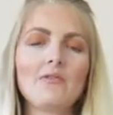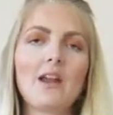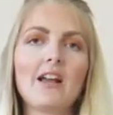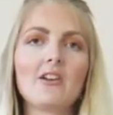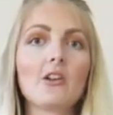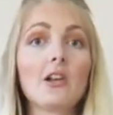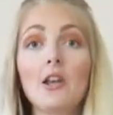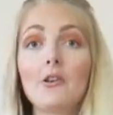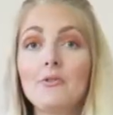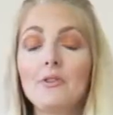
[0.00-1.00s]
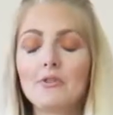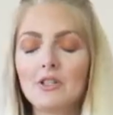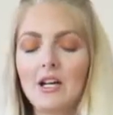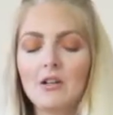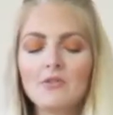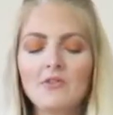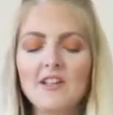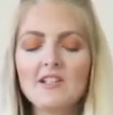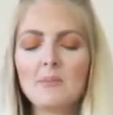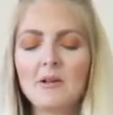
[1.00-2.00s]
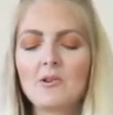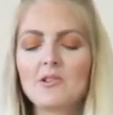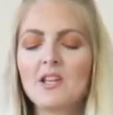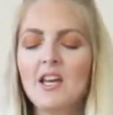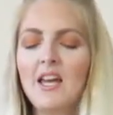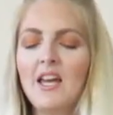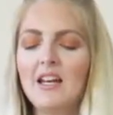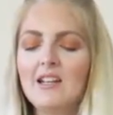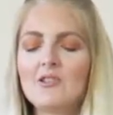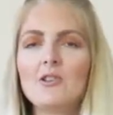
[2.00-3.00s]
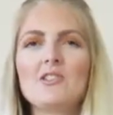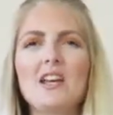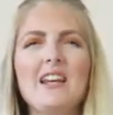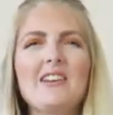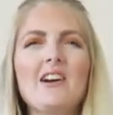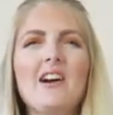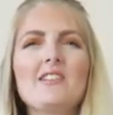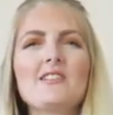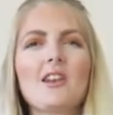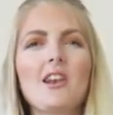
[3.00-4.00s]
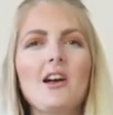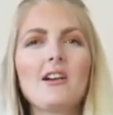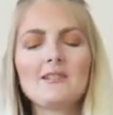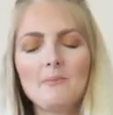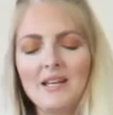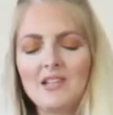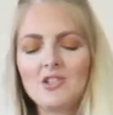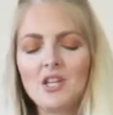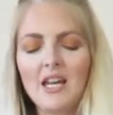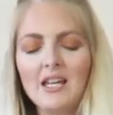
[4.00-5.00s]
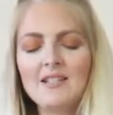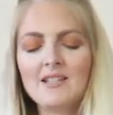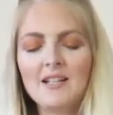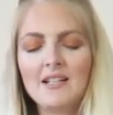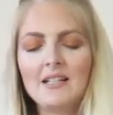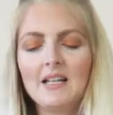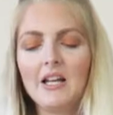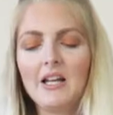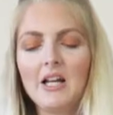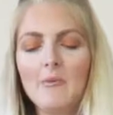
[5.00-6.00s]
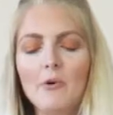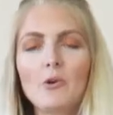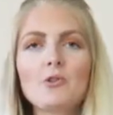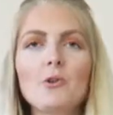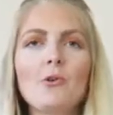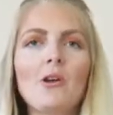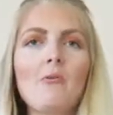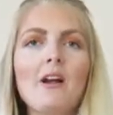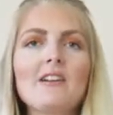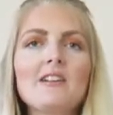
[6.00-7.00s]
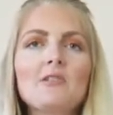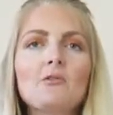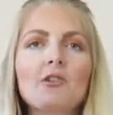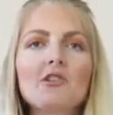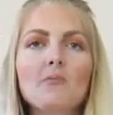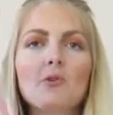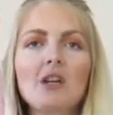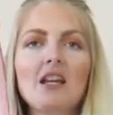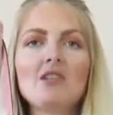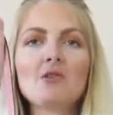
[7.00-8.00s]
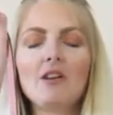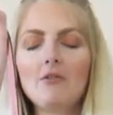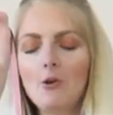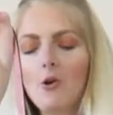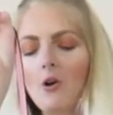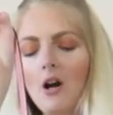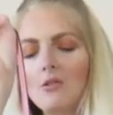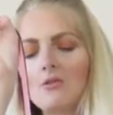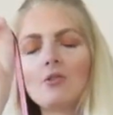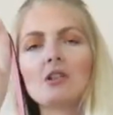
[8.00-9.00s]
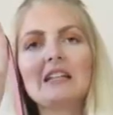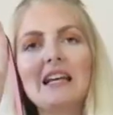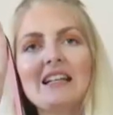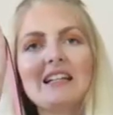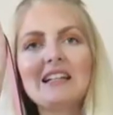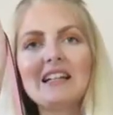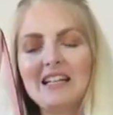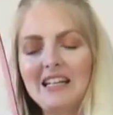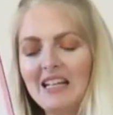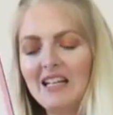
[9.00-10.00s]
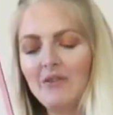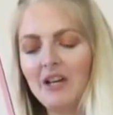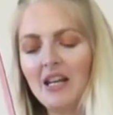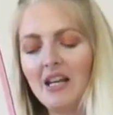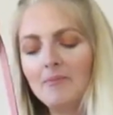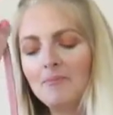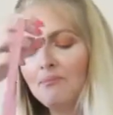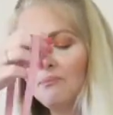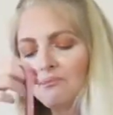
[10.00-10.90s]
with like a lot of different outfits, because it is such a nice light pink shade. Also you can wear this crossbody, so if you go out for dinner in the evening